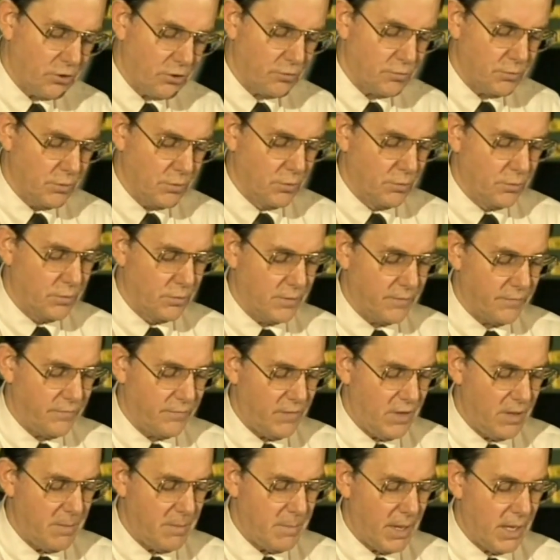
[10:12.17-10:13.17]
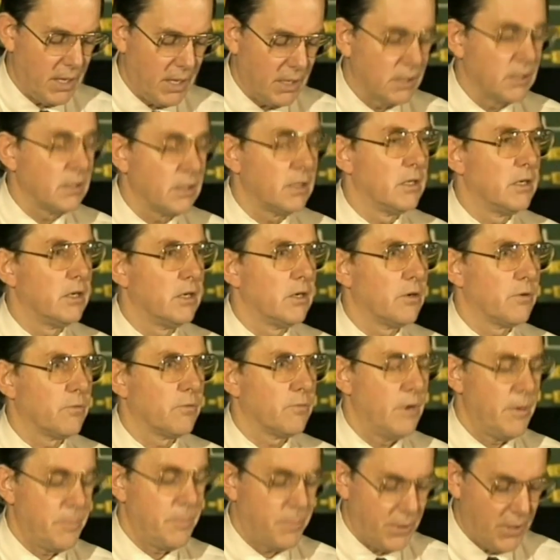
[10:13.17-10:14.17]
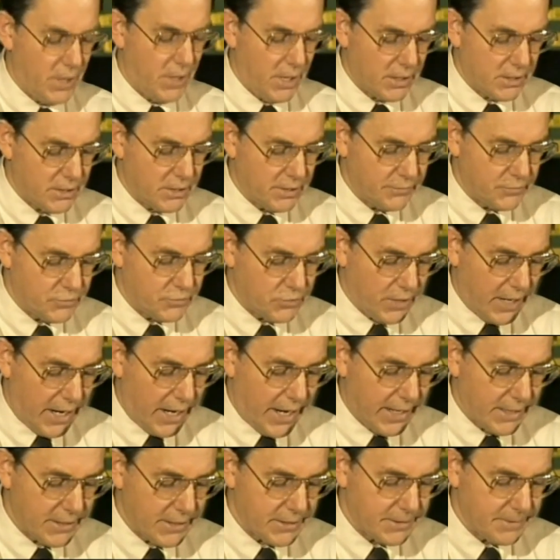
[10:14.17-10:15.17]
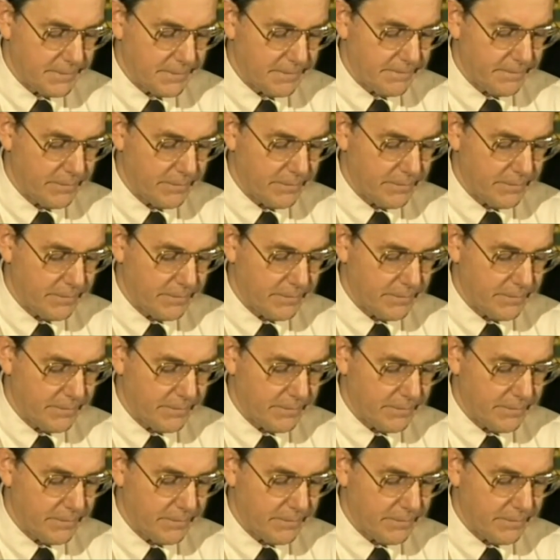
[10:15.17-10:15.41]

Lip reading: through the female reproductive tract,